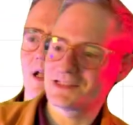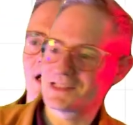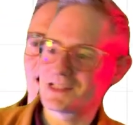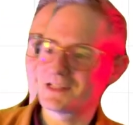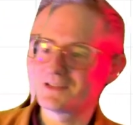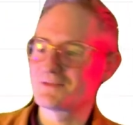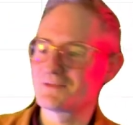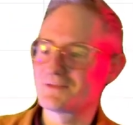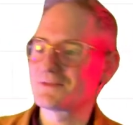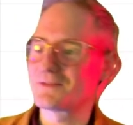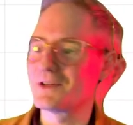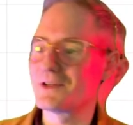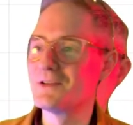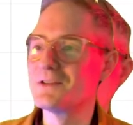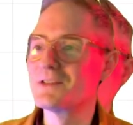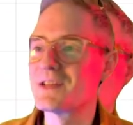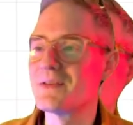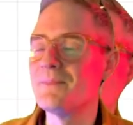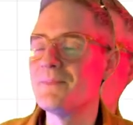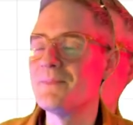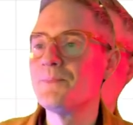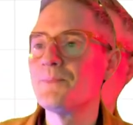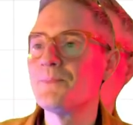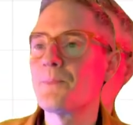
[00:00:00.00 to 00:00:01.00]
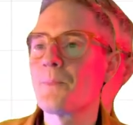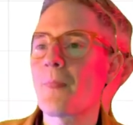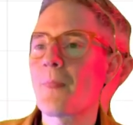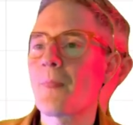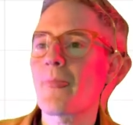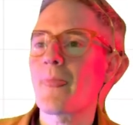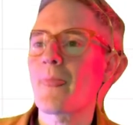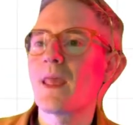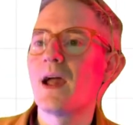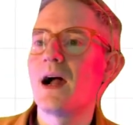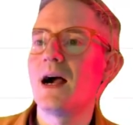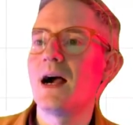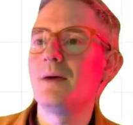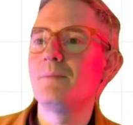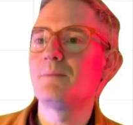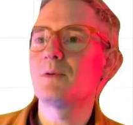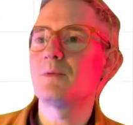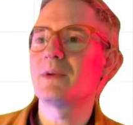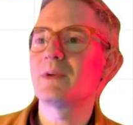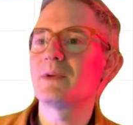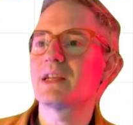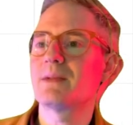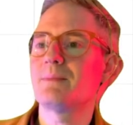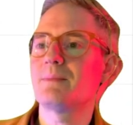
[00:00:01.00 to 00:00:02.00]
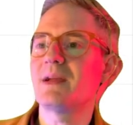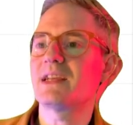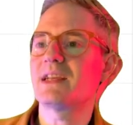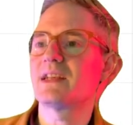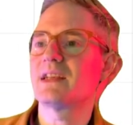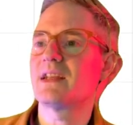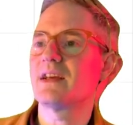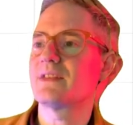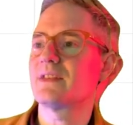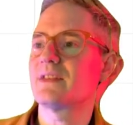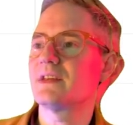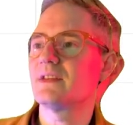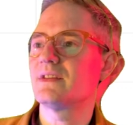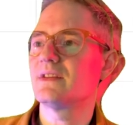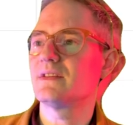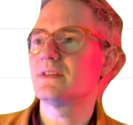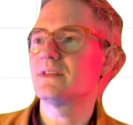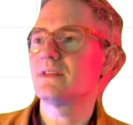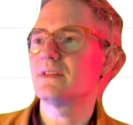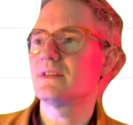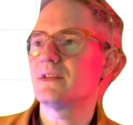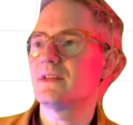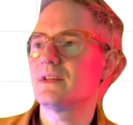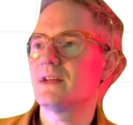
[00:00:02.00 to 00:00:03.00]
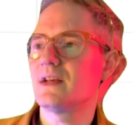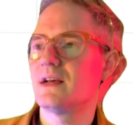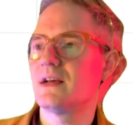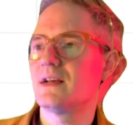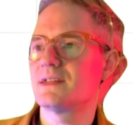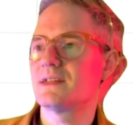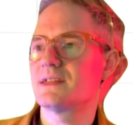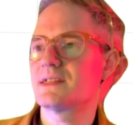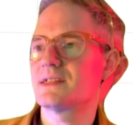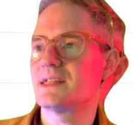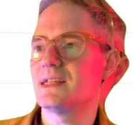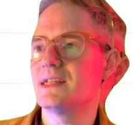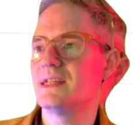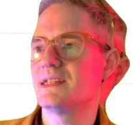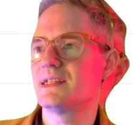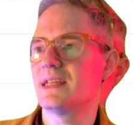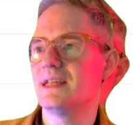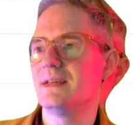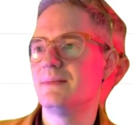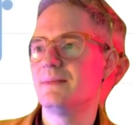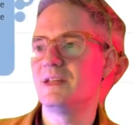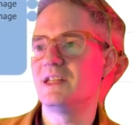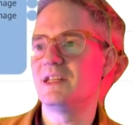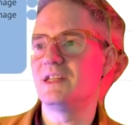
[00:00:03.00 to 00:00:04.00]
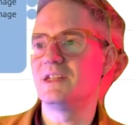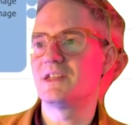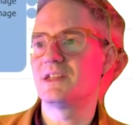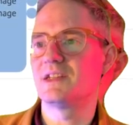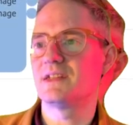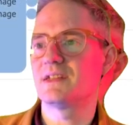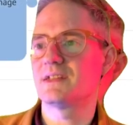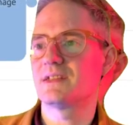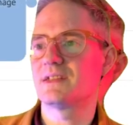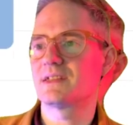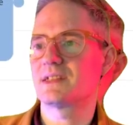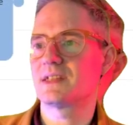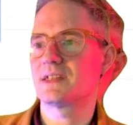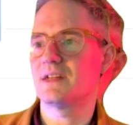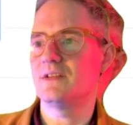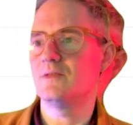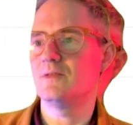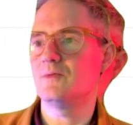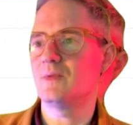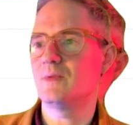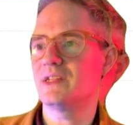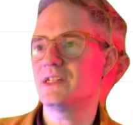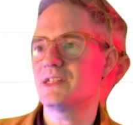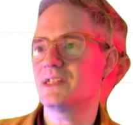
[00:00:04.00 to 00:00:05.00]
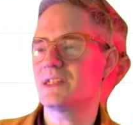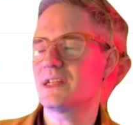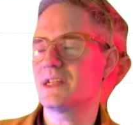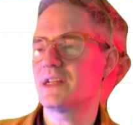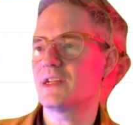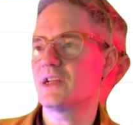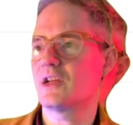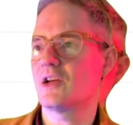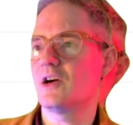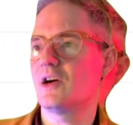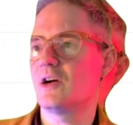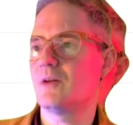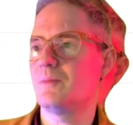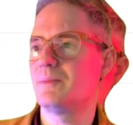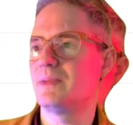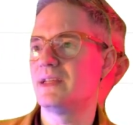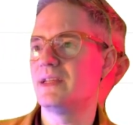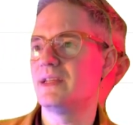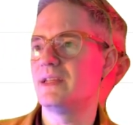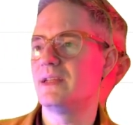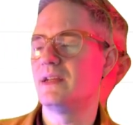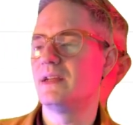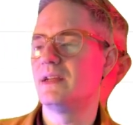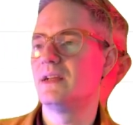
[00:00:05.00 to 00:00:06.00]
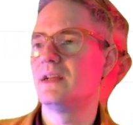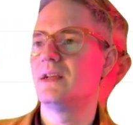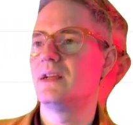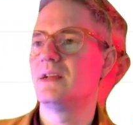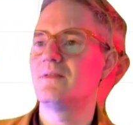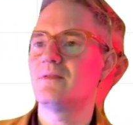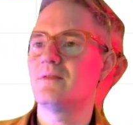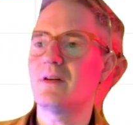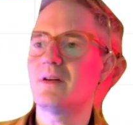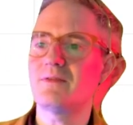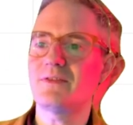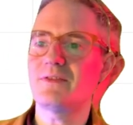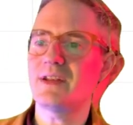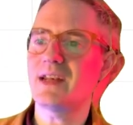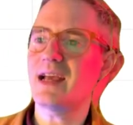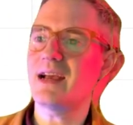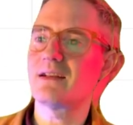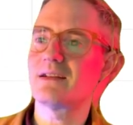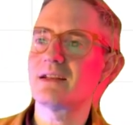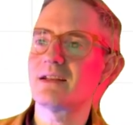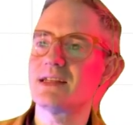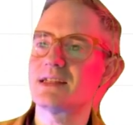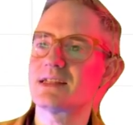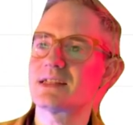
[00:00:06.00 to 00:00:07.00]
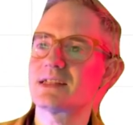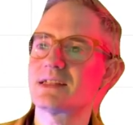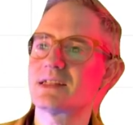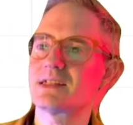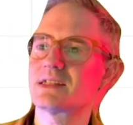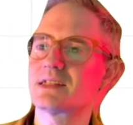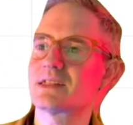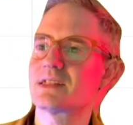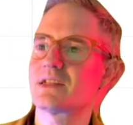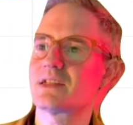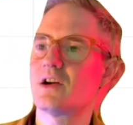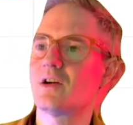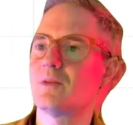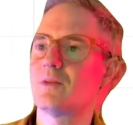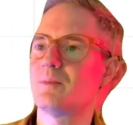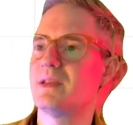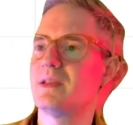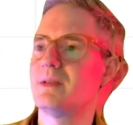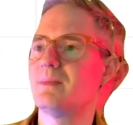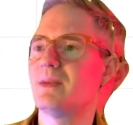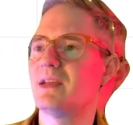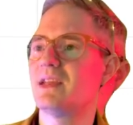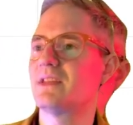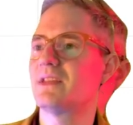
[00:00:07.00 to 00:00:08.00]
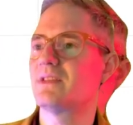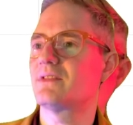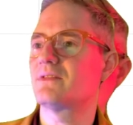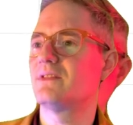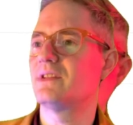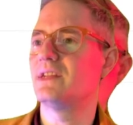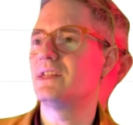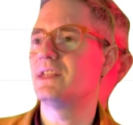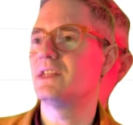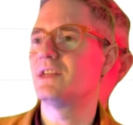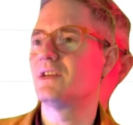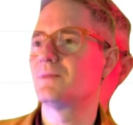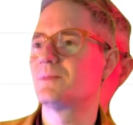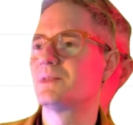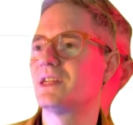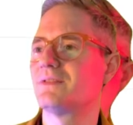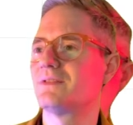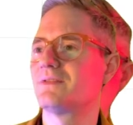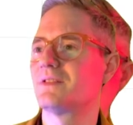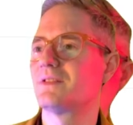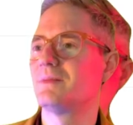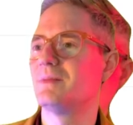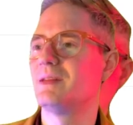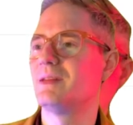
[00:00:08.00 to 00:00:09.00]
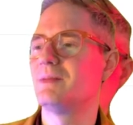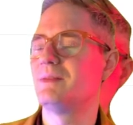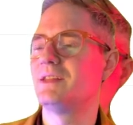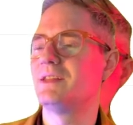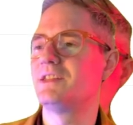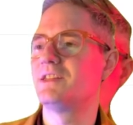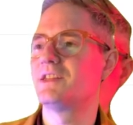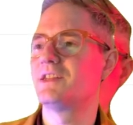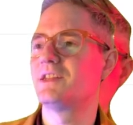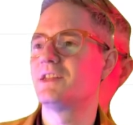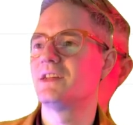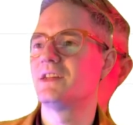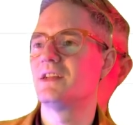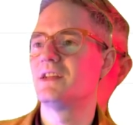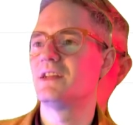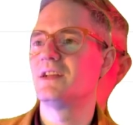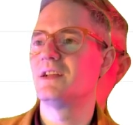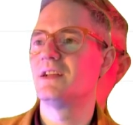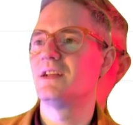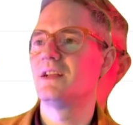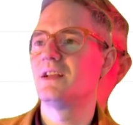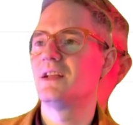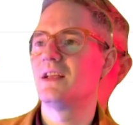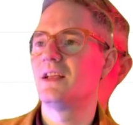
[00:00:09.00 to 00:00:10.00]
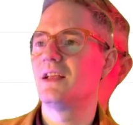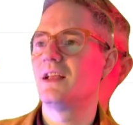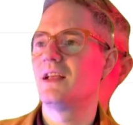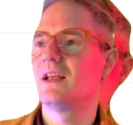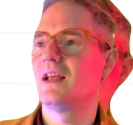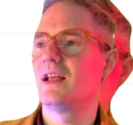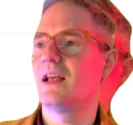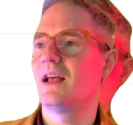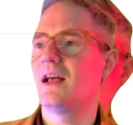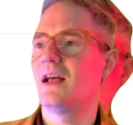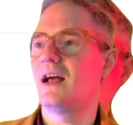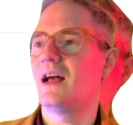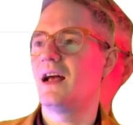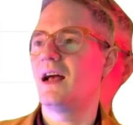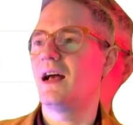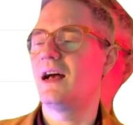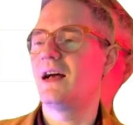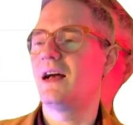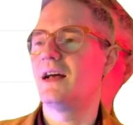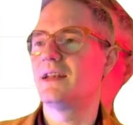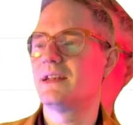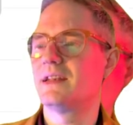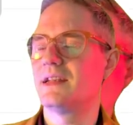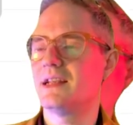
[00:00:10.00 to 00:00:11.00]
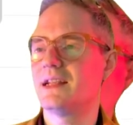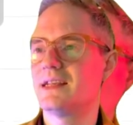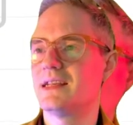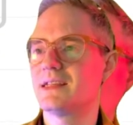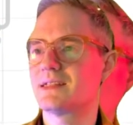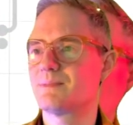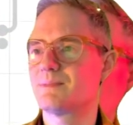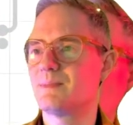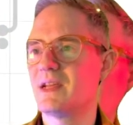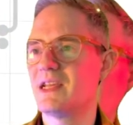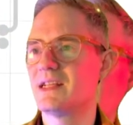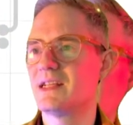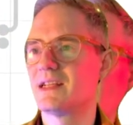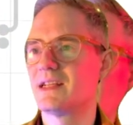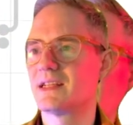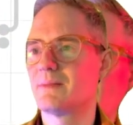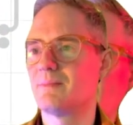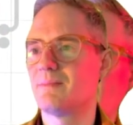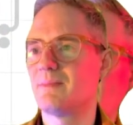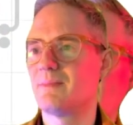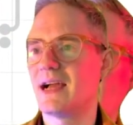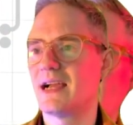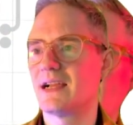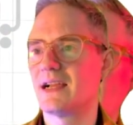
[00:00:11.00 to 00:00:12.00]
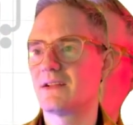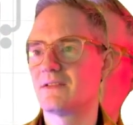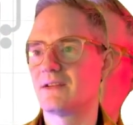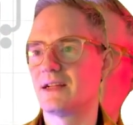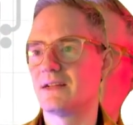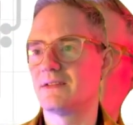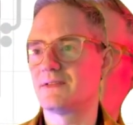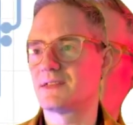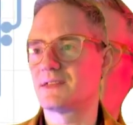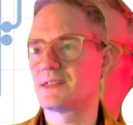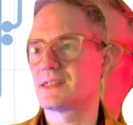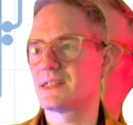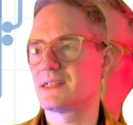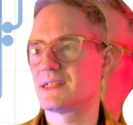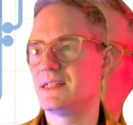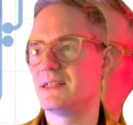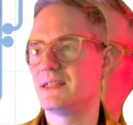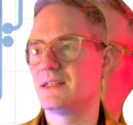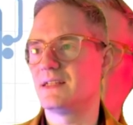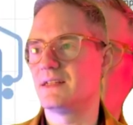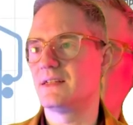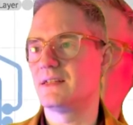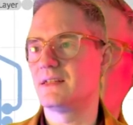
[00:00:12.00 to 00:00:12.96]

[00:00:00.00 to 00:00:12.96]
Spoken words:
frozen, but we're going to make another scene to image. So we're just going to copy. Well, for now, let's just copy make 3D object from image, and let's make like a background scene.